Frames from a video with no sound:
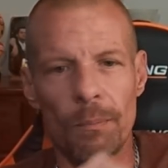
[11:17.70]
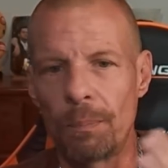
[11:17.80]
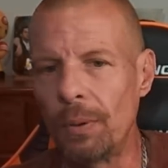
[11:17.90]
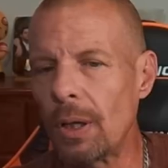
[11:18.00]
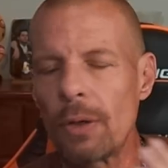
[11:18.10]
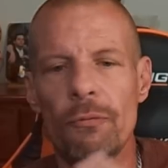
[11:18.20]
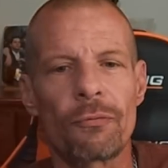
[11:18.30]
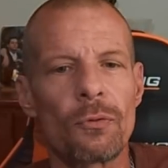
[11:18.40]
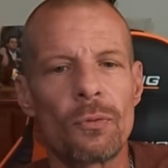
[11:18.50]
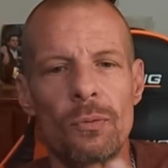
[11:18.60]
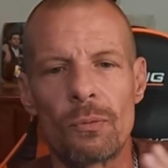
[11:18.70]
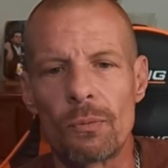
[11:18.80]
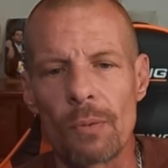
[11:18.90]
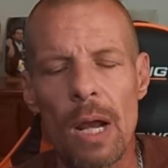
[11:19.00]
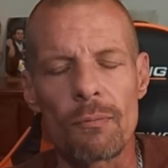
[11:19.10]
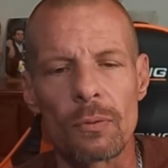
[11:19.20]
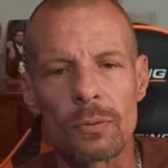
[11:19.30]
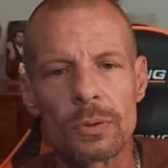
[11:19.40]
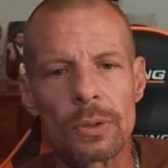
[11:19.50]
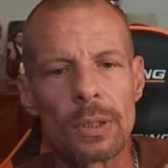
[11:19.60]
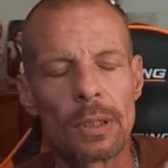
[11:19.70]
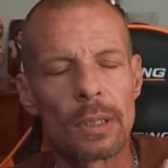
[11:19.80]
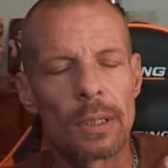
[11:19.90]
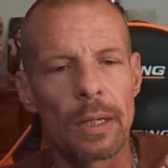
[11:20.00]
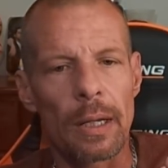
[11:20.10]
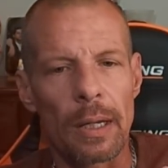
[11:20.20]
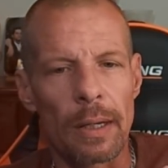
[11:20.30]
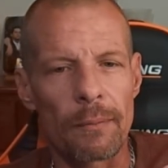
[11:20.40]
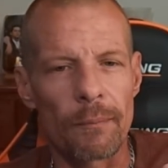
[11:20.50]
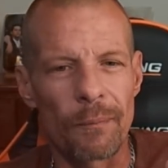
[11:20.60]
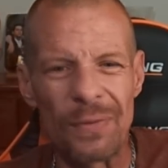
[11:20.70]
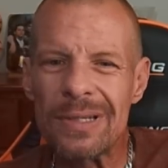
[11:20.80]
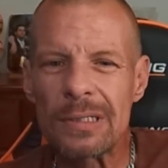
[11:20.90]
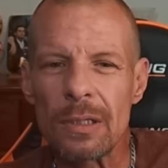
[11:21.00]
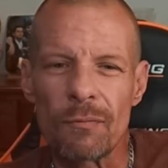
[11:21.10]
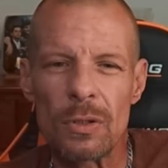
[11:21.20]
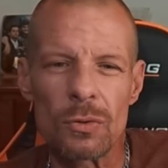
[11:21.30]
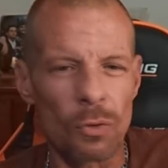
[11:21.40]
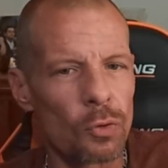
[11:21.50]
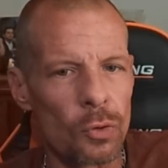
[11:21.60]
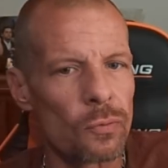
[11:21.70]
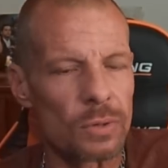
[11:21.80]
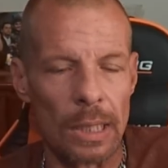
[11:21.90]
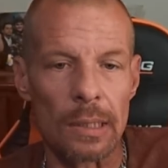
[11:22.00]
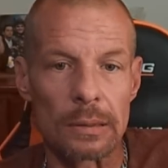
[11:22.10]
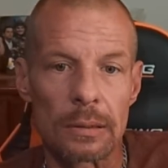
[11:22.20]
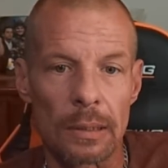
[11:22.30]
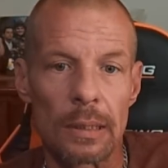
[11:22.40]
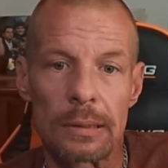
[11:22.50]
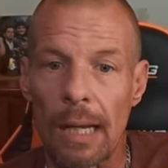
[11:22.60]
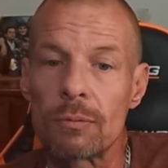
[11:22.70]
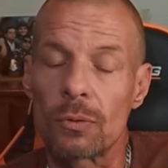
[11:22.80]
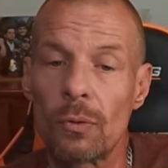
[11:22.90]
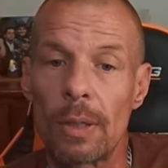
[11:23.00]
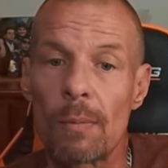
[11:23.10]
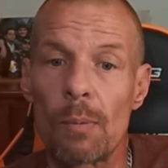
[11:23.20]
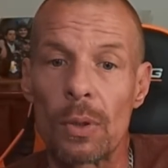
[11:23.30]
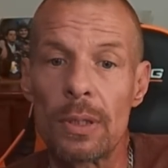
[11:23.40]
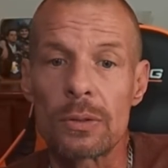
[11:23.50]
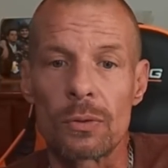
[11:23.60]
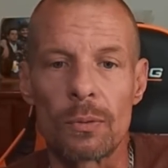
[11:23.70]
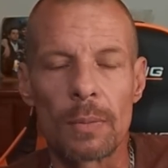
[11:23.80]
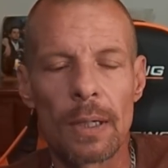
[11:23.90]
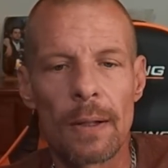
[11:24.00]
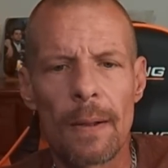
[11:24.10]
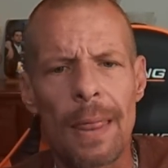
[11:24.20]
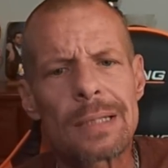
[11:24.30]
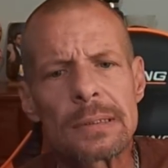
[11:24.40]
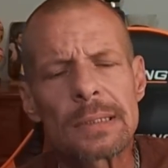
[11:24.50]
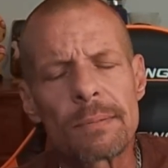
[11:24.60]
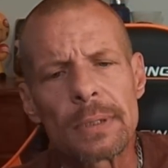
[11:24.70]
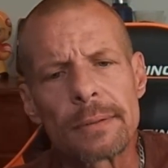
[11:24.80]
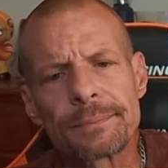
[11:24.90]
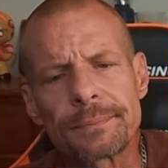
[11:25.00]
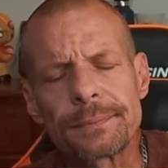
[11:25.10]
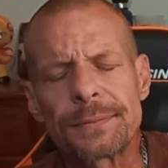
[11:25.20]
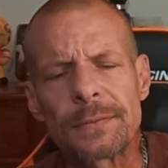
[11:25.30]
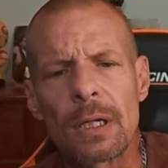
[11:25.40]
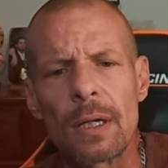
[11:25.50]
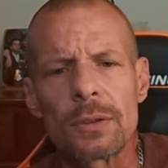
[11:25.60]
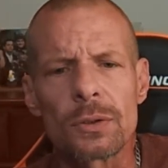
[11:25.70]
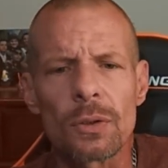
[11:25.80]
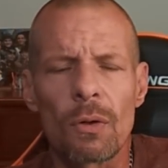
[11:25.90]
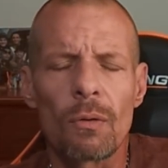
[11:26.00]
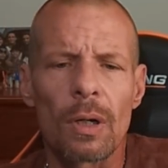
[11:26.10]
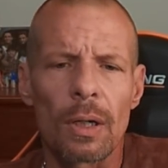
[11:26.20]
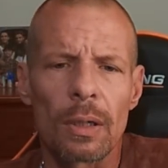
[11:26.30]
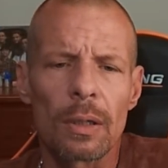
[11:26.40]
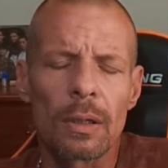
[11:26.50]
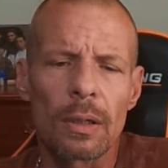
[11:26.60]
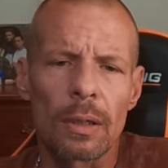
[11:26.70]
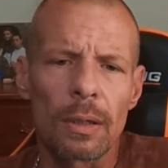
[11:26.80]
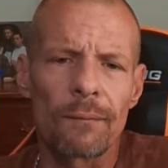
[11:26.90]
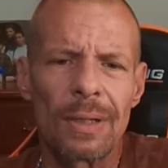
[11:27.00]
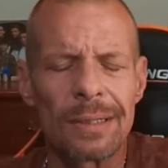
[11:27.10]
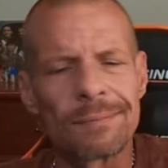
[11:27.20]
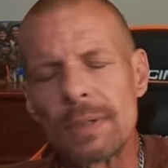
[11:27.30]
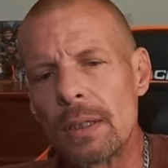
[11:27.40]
blood feud rivals, and this individual who you said is absolutely a member of this group has the same thing? And so it